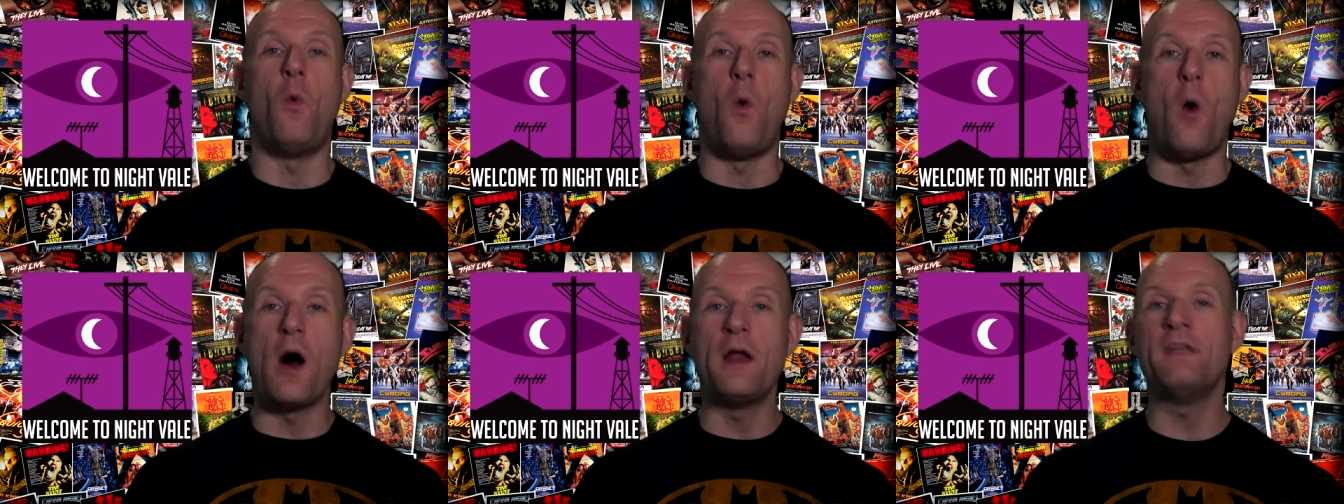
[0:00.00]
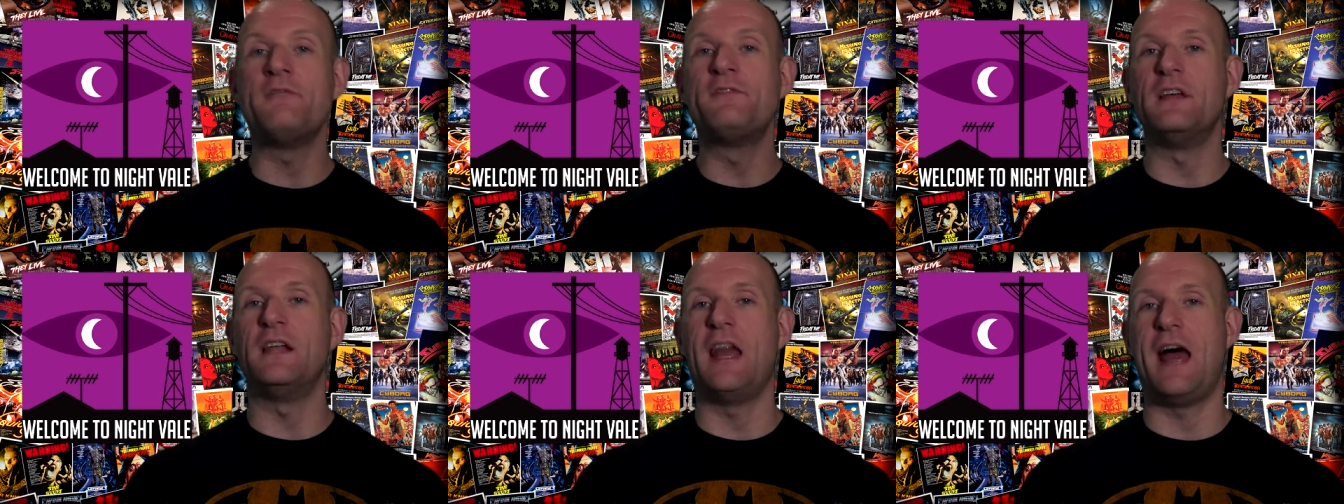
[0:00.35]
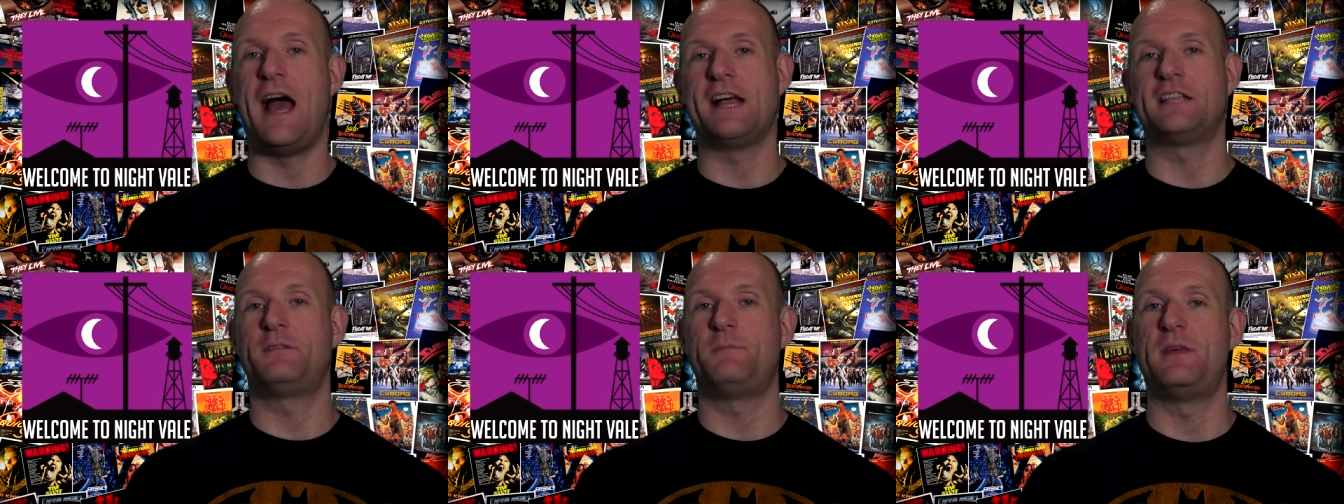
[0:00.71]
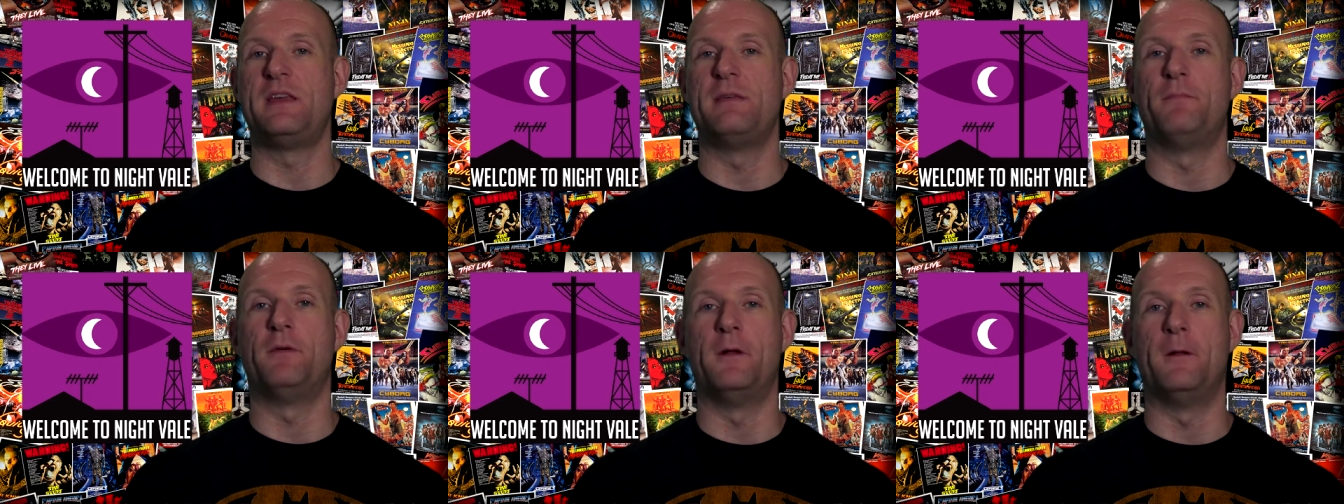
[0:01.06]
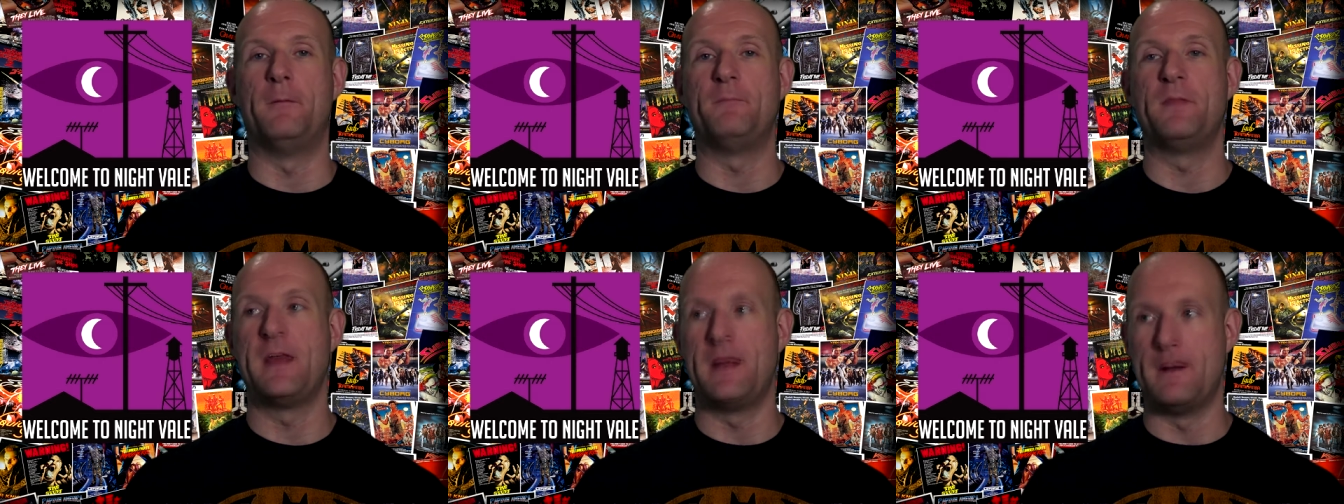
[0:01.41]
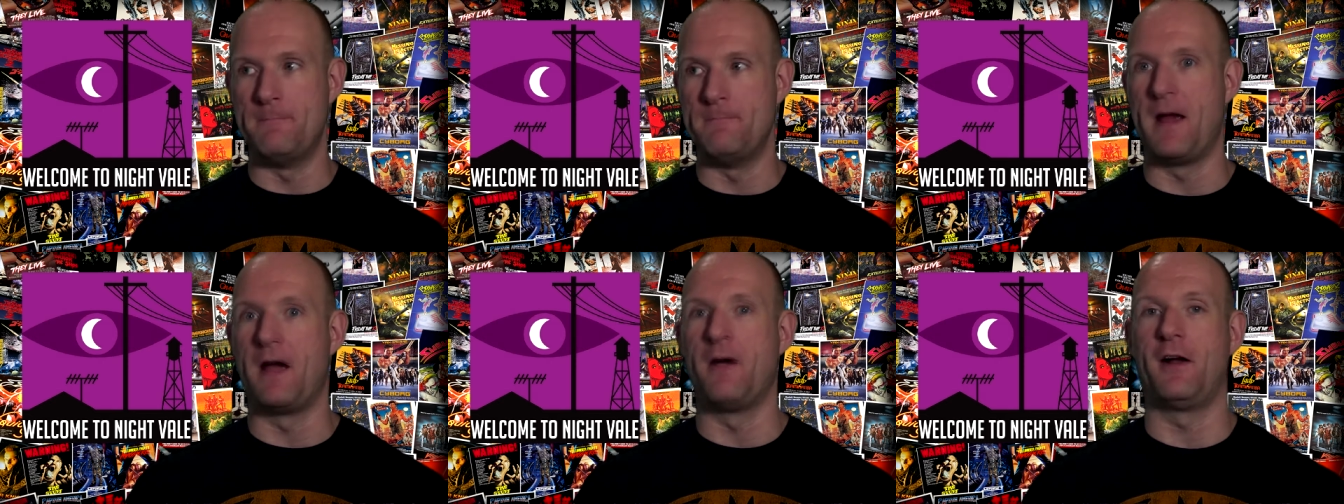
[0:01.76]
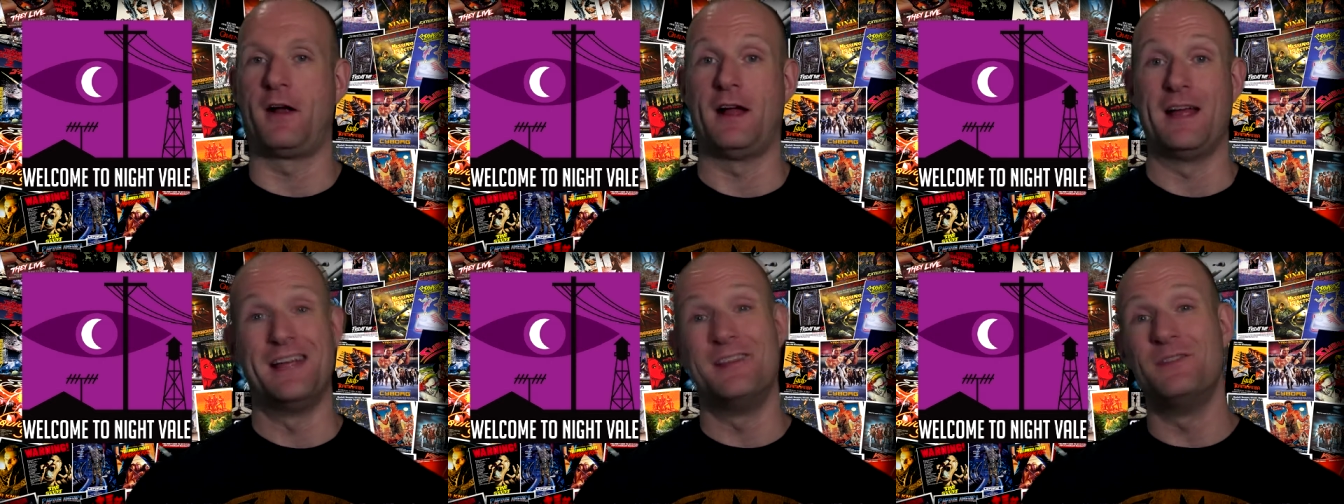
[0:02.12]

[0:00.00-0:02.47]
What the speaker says: one of the last people in America,